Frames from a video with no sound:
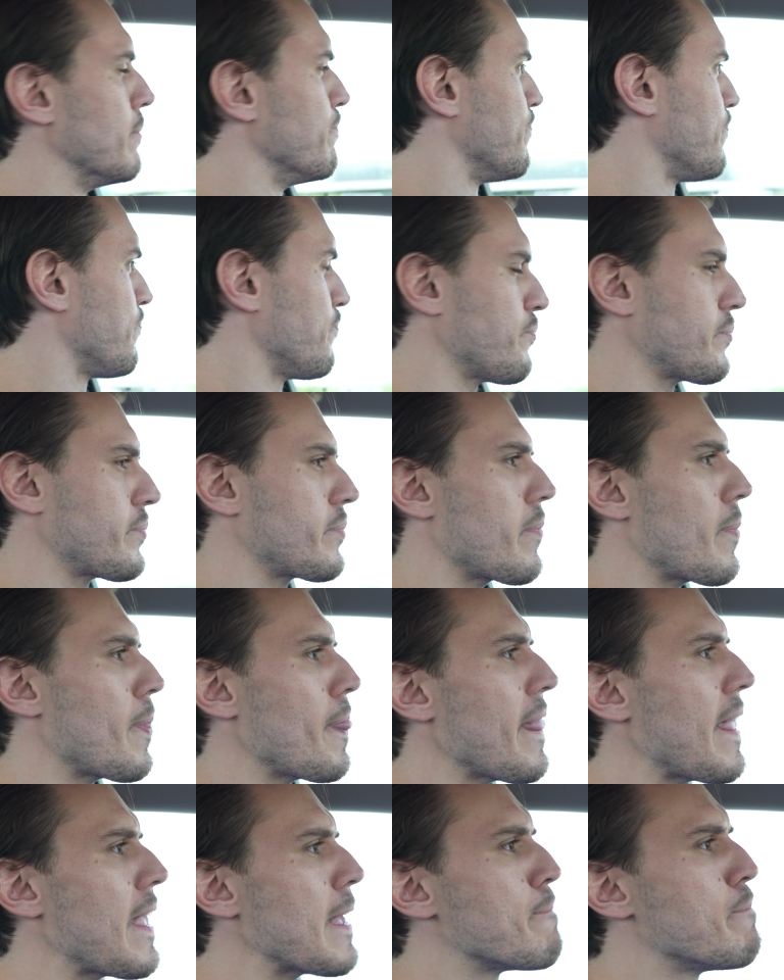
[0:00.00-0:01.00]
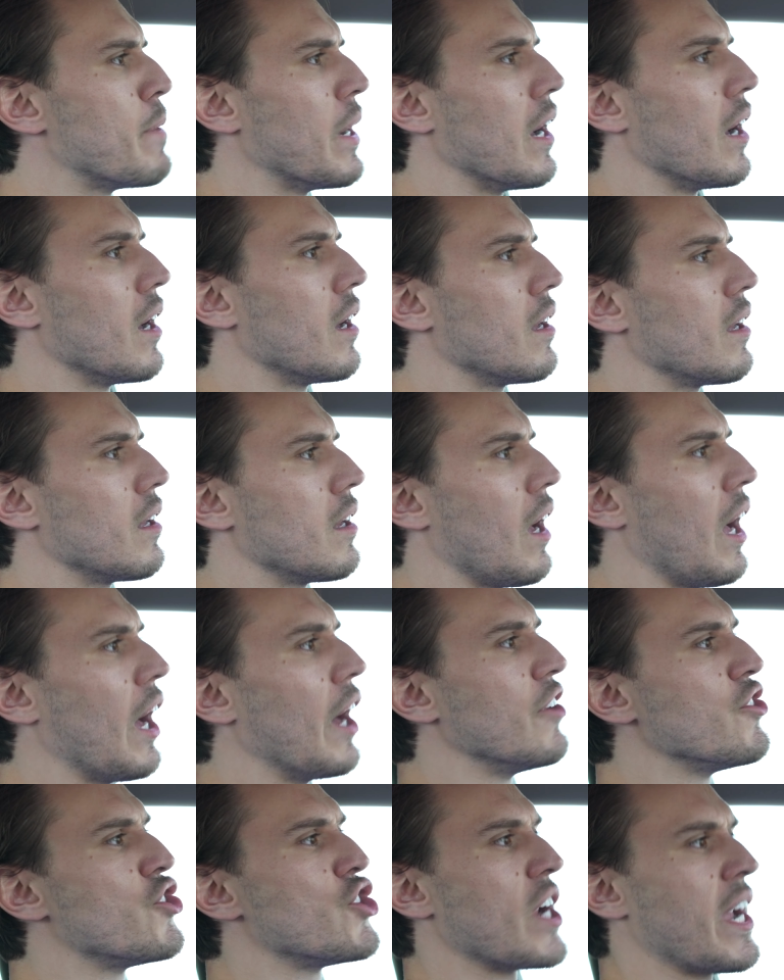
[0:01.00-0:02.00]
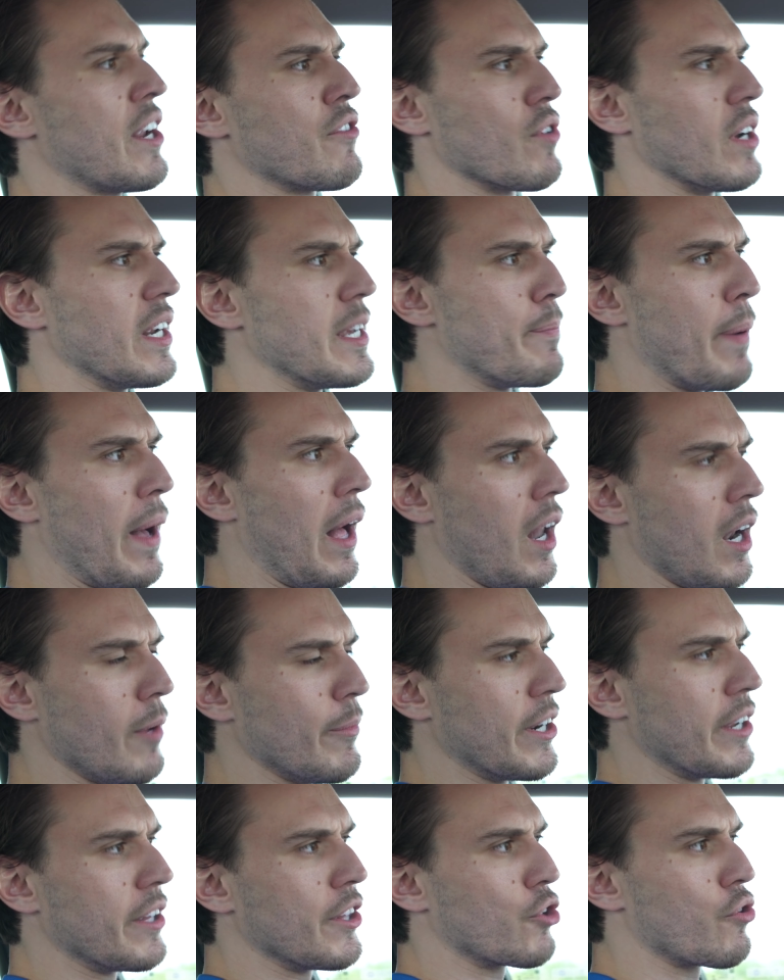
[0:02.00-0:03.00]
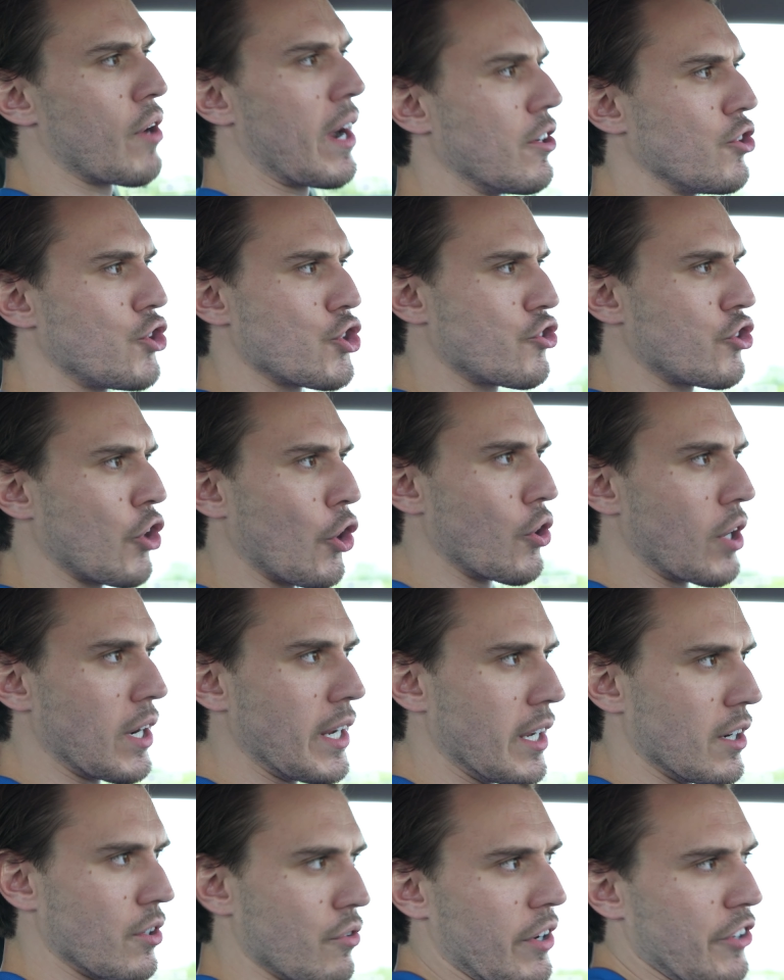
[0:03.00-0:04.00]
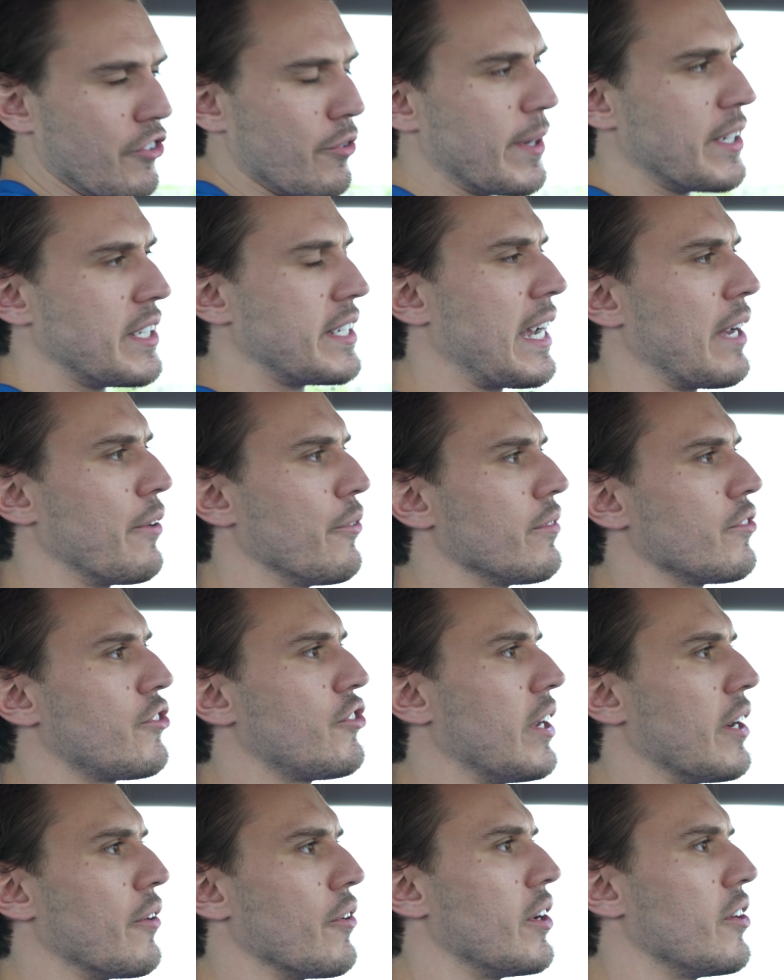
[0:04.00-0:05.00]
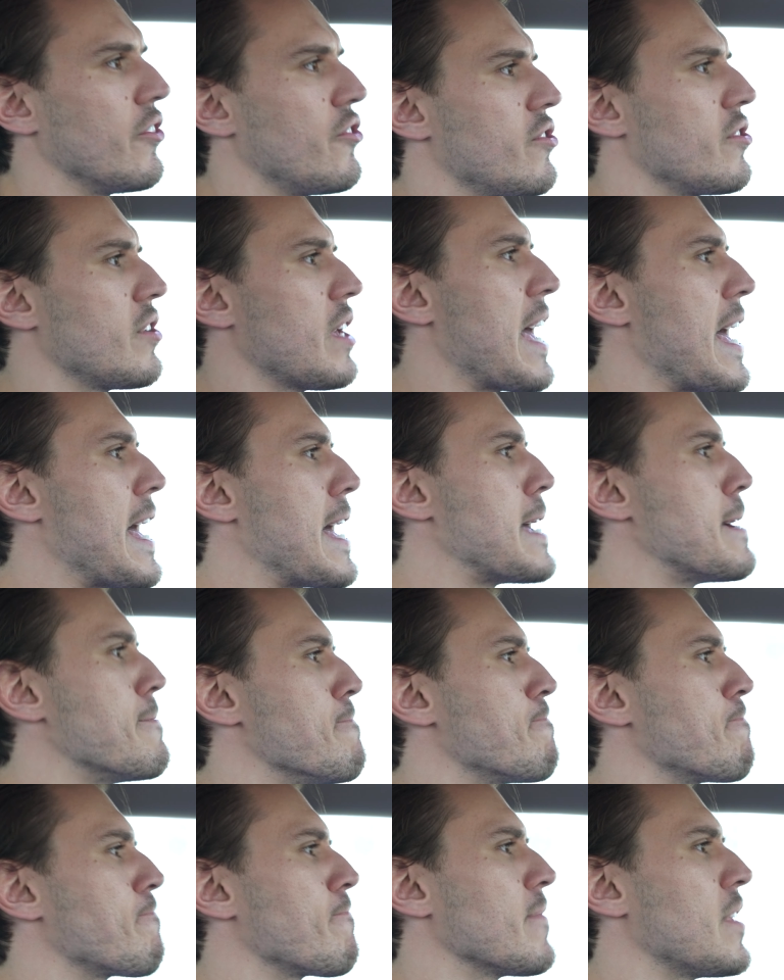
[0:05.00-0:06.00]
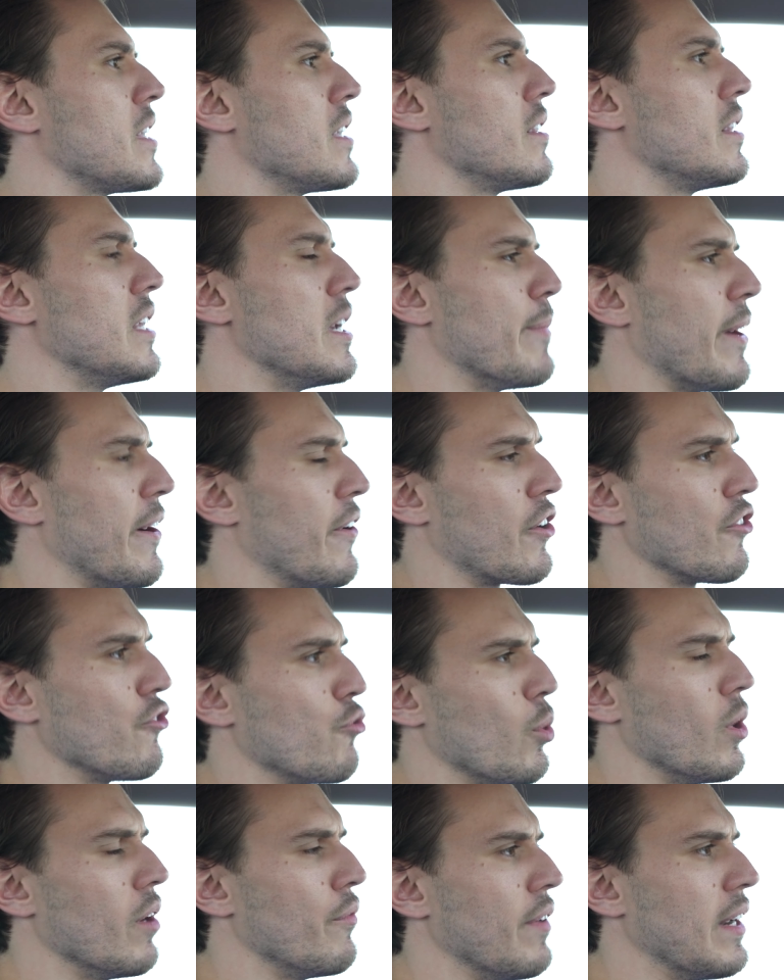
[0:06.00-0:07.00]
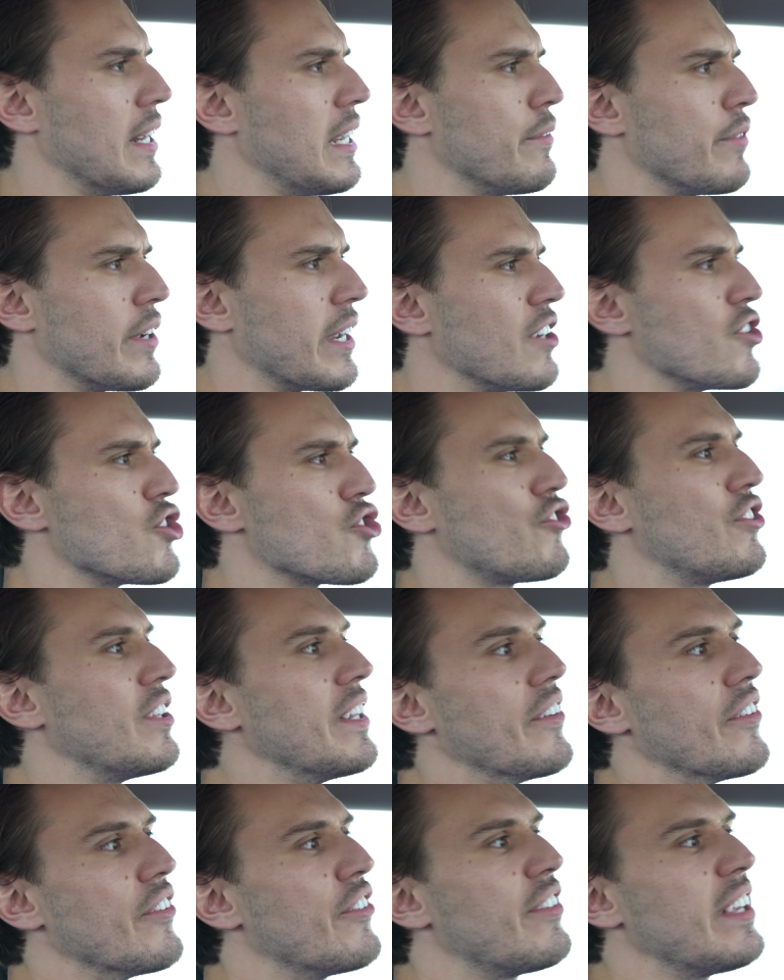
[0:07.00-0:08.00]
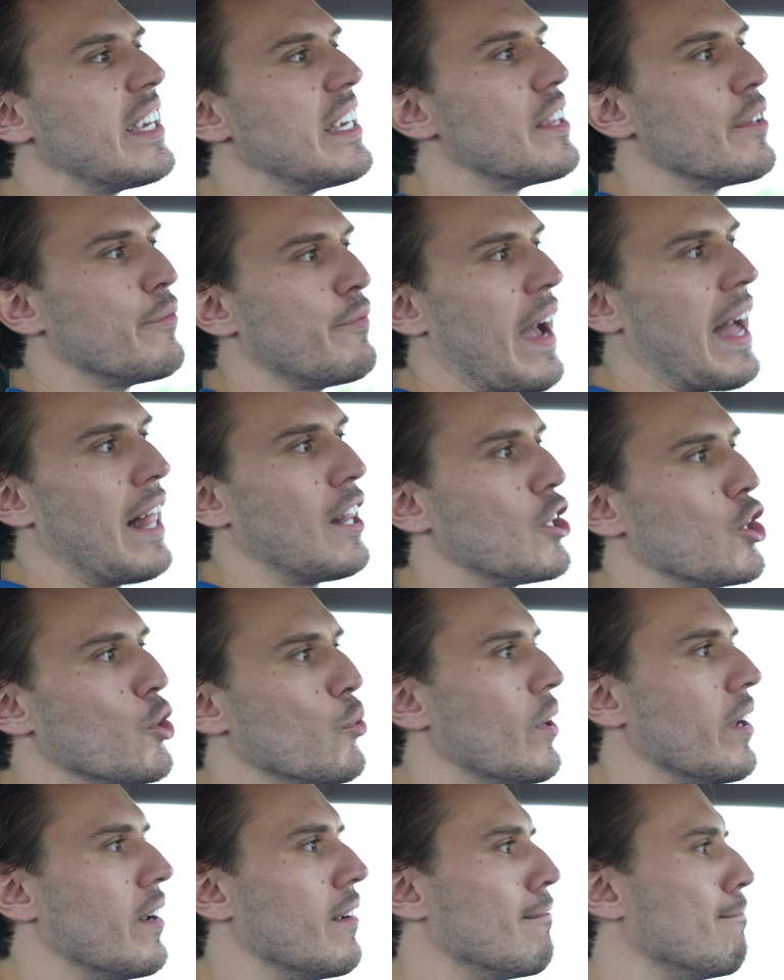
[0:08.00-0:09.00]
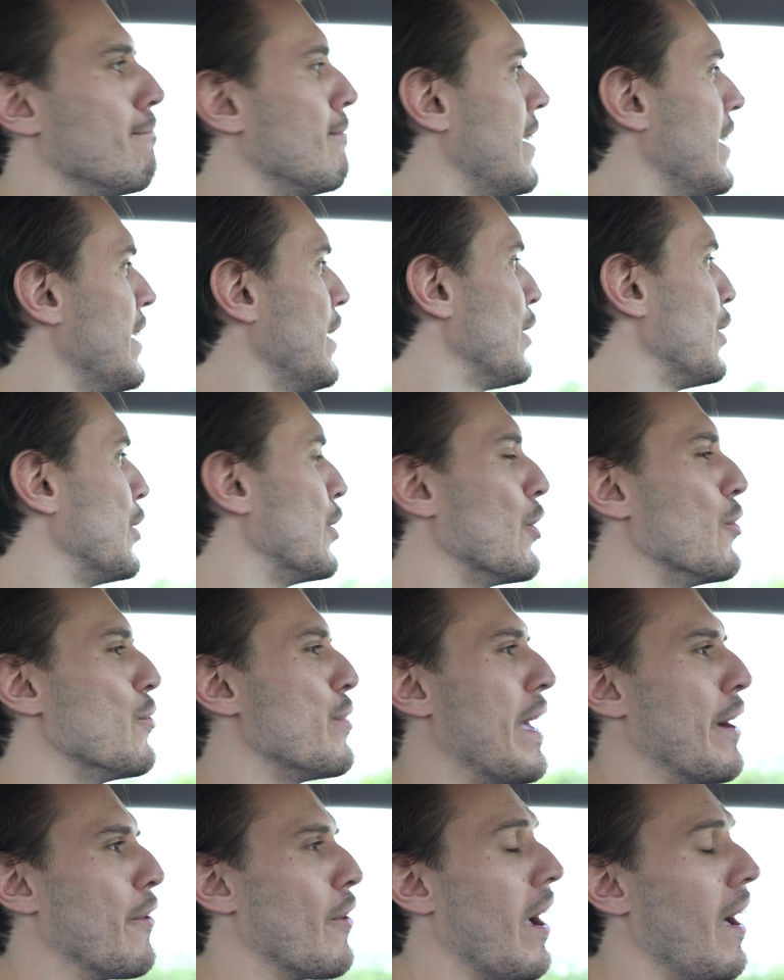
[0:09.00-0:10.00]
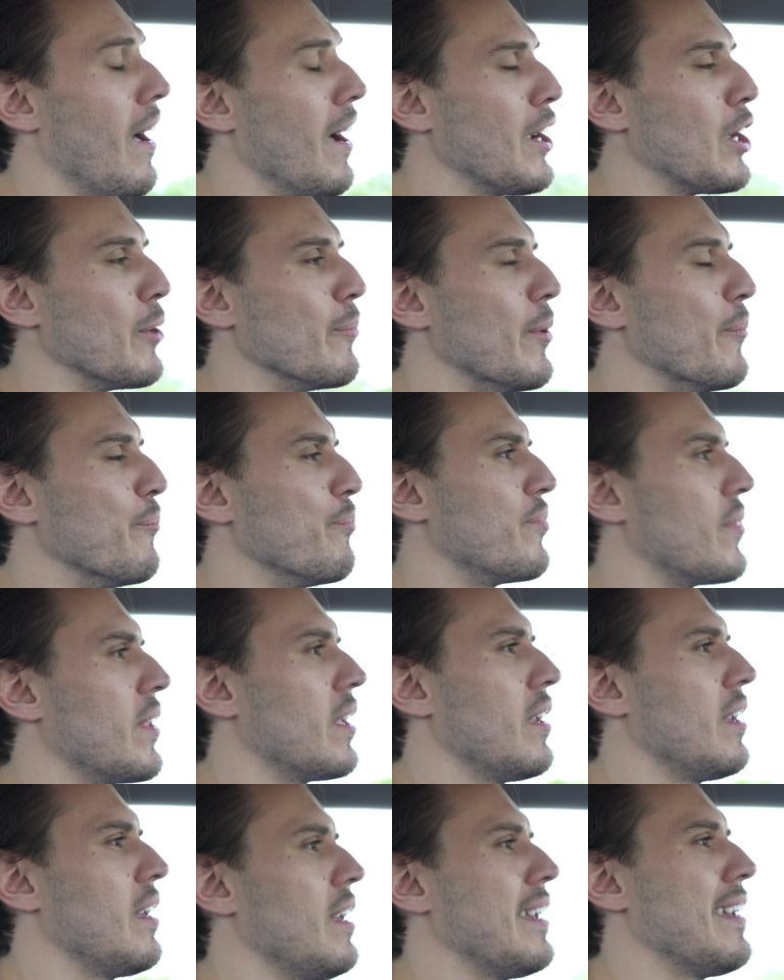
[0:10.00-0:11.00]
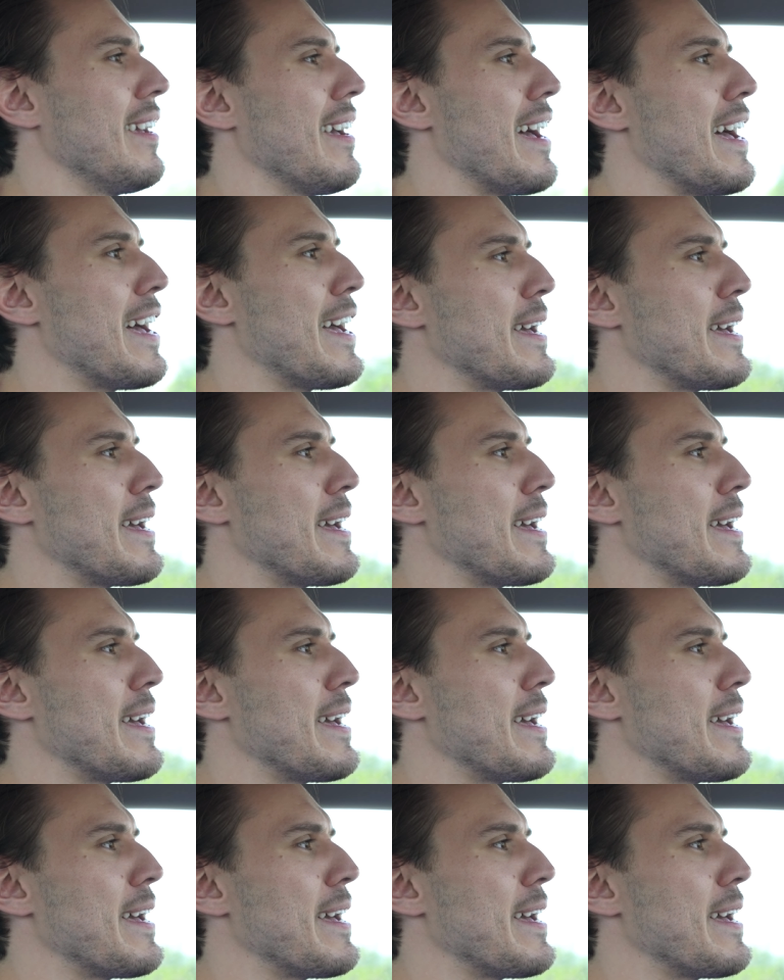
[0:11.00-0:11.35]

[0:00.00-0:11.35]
But uh, generally, Parliament and the Crown just totally underestimated how serious um, the Americans were for leaving and just didn't see the value in, you know, their argument.